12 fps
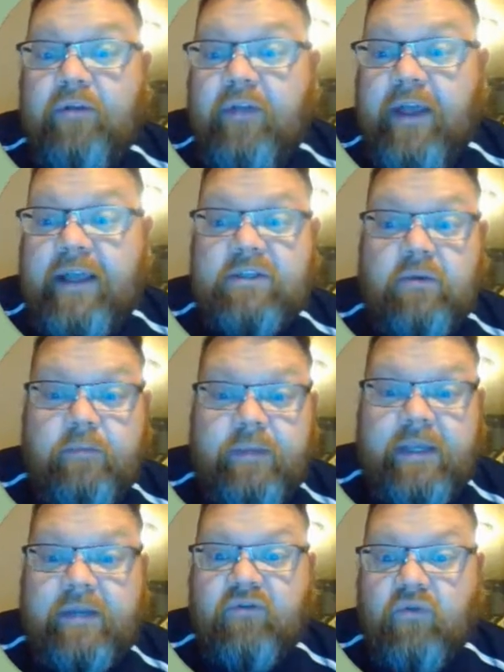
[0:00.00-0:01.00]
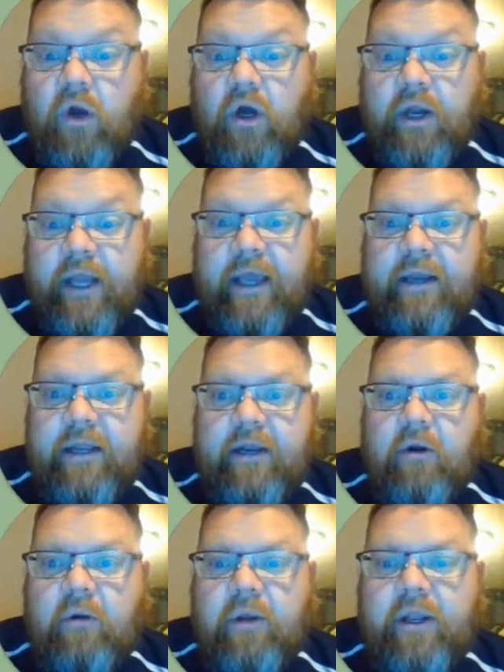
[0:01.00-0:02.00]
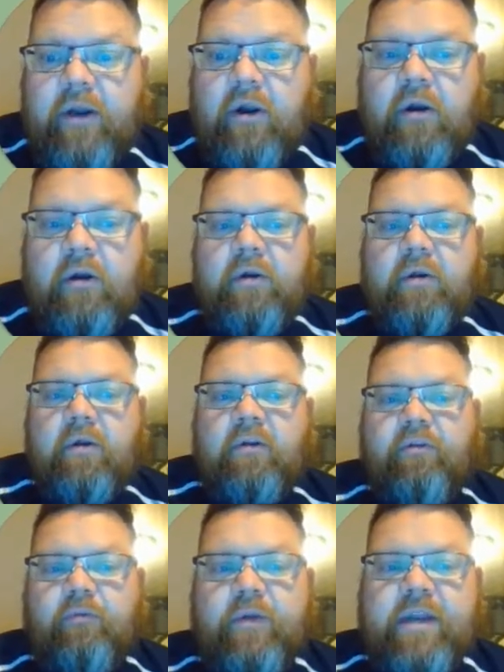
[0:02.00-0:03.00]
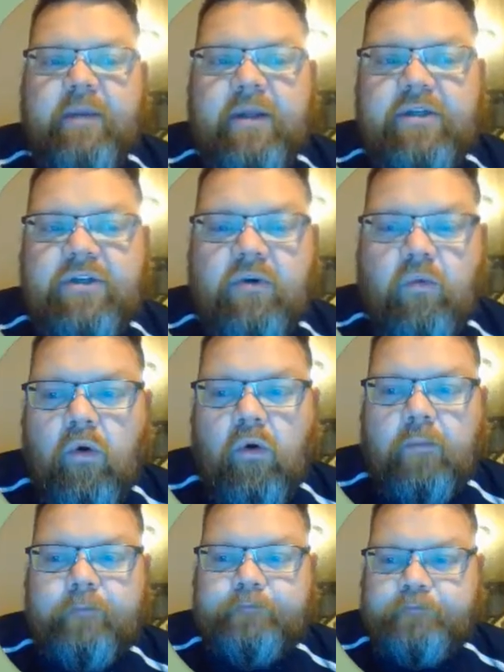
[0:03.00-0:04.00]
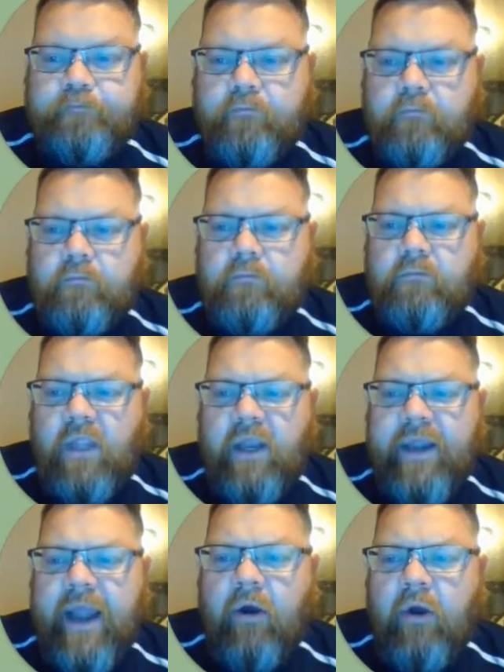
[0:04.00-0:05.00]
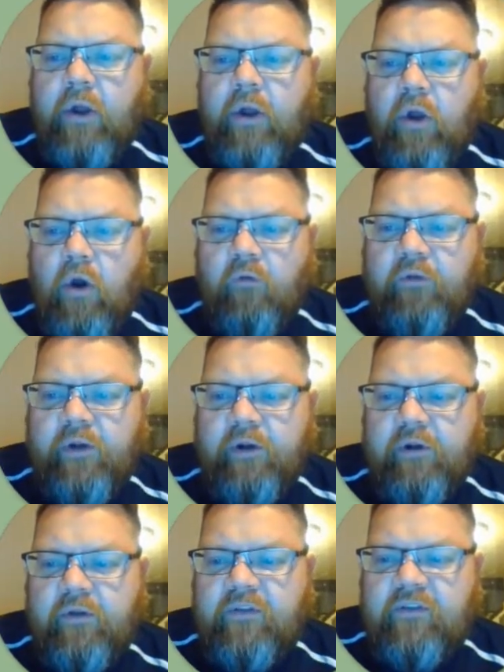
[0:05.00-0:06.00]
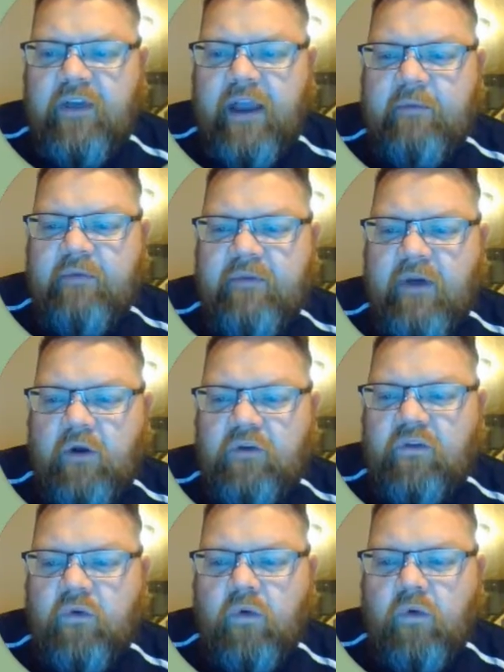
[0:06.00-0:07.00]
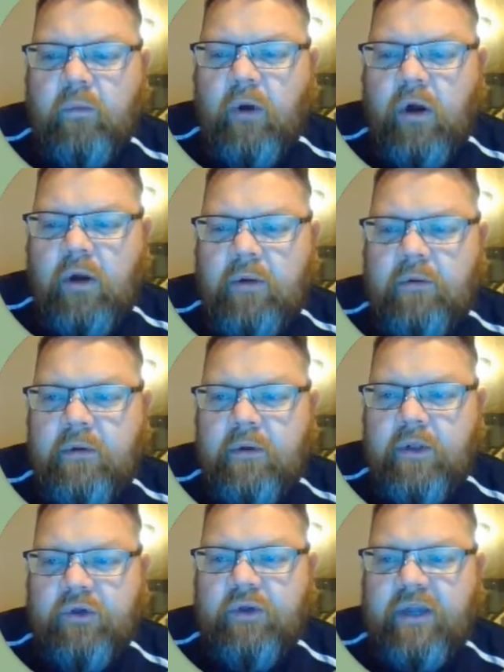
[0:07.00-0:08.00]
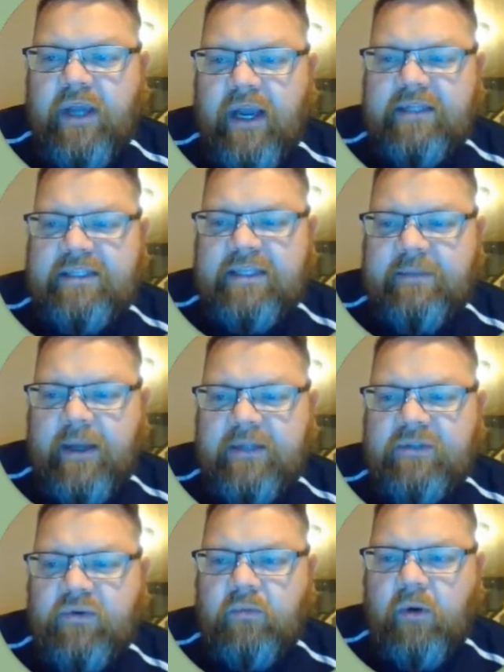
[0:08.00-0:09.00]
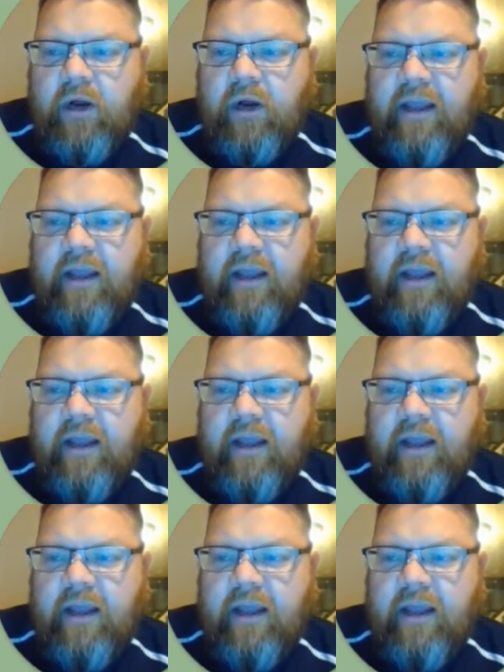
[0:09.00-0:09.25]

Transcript: things are being drawn at in our 3-dimensional world. Now, over here on the side, we've got our toolbar. You can kind of see my toolbar.